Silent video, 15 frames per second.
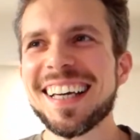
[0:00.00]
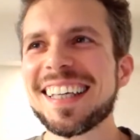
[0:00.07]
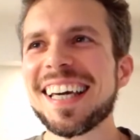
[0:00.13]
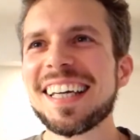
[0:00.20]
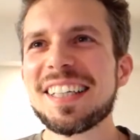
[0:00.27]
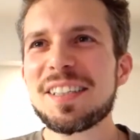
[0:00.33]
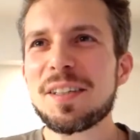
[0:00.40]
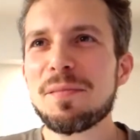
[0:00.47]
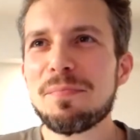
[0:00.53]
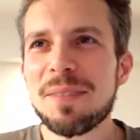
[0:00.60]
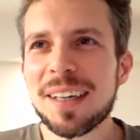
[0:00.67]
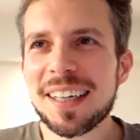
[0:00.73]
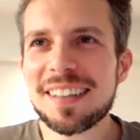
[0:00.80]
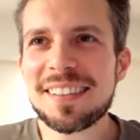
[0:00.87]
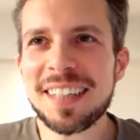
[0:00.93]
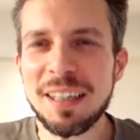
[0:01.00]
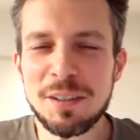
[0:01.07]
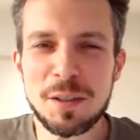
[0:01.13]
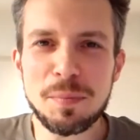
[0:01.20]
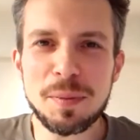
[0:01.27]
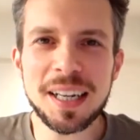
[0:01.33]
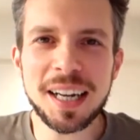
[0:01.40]
Yeah, and it
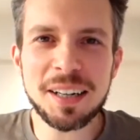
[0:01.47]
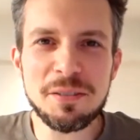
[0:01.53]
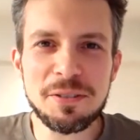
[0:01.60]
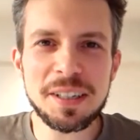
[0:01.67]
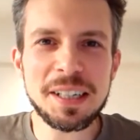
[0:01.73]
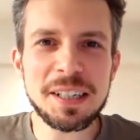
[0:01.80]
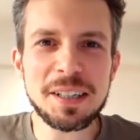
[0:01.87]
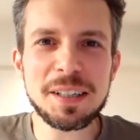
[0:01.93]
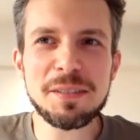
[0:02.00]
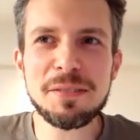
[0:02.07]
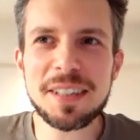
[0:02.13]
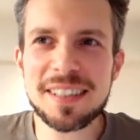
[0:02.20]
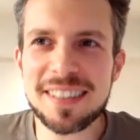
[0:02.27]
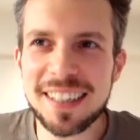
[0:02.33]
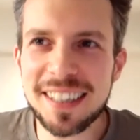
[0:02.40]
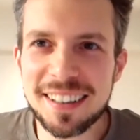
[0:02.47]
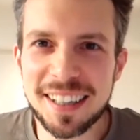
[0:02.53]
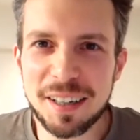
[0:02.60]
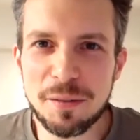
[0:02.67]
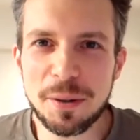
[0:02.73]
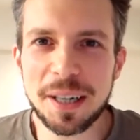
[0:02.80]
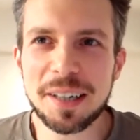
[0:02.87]
sounds a bit unfair if I say it
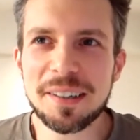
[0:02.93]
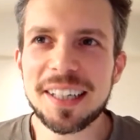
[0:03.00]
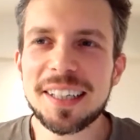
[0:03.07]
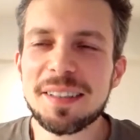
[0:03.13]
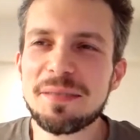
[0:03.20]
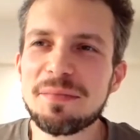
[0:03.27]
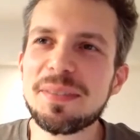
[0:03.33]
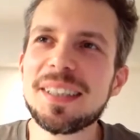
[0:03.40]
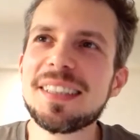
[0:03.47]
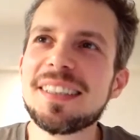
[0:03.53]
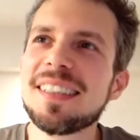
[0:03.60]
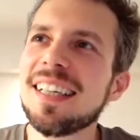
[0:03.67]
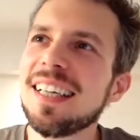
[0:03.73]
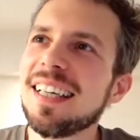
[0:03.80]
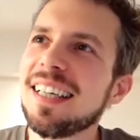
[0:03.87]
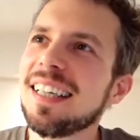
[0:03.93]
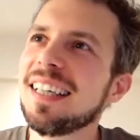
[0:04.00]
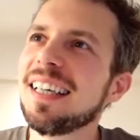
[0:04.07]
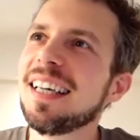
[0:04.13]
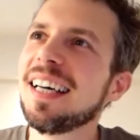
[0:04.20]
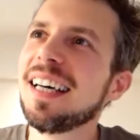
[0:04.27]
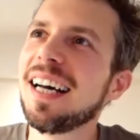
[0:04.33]
that way, right? But
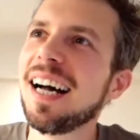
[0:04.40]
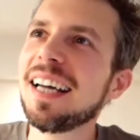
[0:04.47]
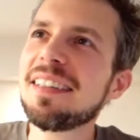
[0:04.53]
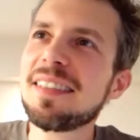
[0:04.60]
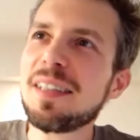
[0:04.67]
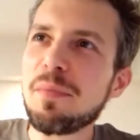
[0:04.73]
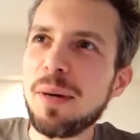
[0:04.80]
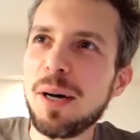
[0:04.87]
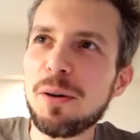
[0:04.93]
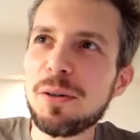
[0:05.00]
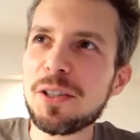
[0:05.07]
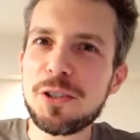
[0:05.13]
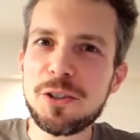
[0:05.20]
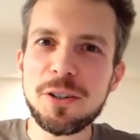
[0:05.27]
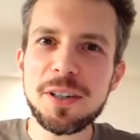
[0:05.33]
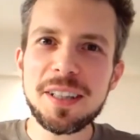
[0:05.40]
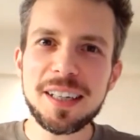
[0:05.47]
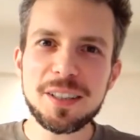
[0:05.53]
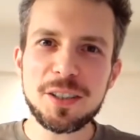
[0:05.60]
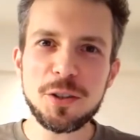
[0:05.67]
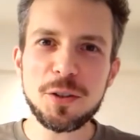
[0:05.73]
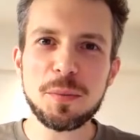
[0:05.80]
I somehow enjoy
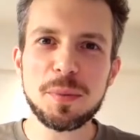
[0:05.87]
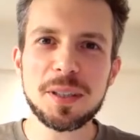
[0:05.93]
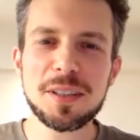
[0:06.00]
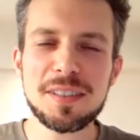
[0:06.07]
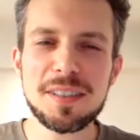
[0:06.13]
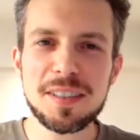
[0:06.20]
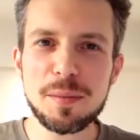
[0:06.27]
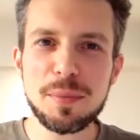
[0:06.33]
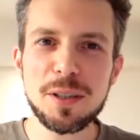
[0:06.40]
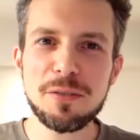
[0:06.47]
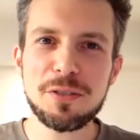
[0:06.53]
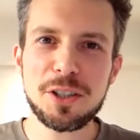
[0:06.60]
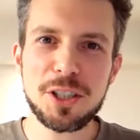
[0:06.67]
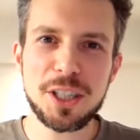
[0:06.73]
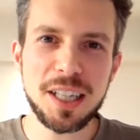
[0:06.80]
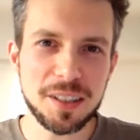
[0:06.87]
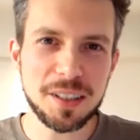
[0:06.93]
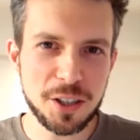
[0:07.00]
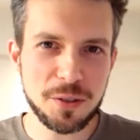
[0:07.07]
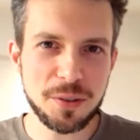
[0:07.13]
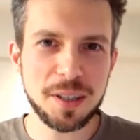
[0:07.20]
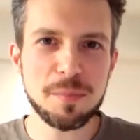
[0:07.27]
that too, because it's a bit of a
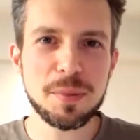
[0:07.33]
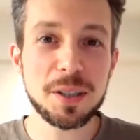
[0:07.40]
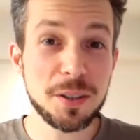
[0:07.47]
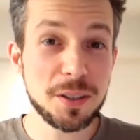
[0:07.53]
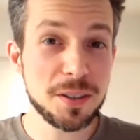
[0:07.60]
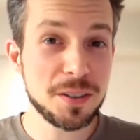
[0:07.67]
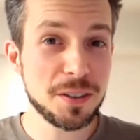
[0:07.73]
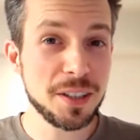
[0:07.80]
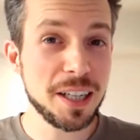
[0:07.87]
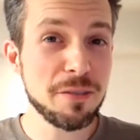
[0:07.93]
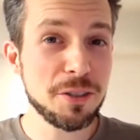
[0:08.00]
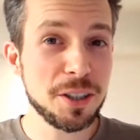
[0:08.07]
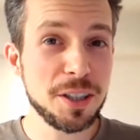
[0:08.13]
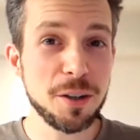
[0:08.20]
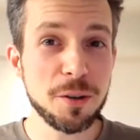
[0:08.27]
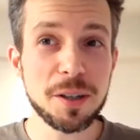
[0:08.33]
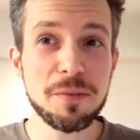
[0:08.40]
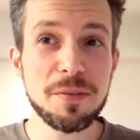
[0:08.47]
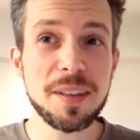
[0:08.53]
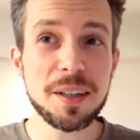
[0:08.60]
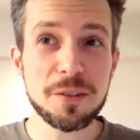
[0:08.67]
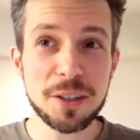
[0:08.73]
challenge, right? Because you never know
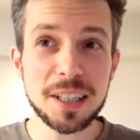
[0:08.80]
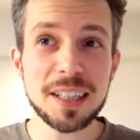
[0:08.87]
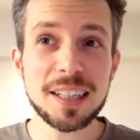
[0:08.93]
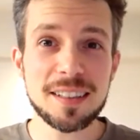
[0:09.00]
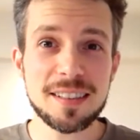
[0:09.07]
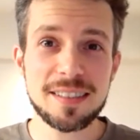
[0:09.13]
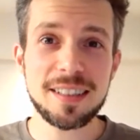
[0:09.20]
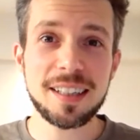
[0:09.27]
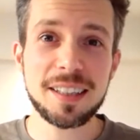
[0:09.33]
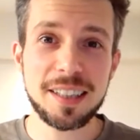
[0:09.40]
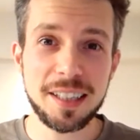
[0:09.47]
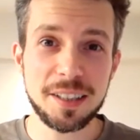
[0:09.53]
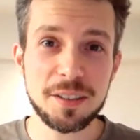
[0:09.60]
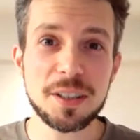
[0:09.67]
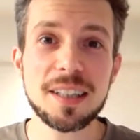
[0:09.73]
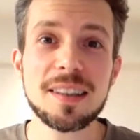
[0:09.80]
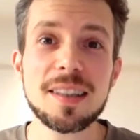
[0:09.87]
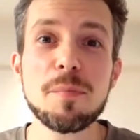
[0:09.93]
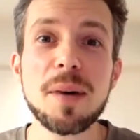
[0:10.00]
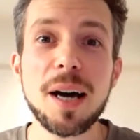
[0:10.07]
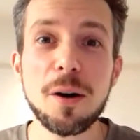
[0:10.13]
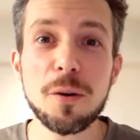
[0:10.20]
if they really get stuck, can you get
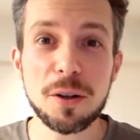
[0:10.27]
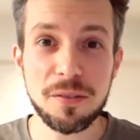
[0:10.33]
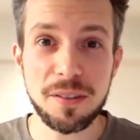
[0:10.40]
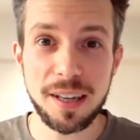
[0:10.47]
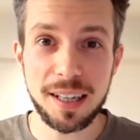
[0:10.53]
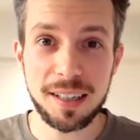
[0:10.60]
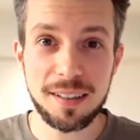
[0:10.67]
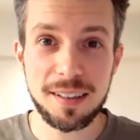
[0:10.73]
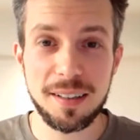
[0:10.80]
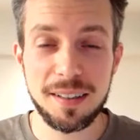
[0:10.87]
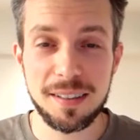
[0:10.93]
them out of that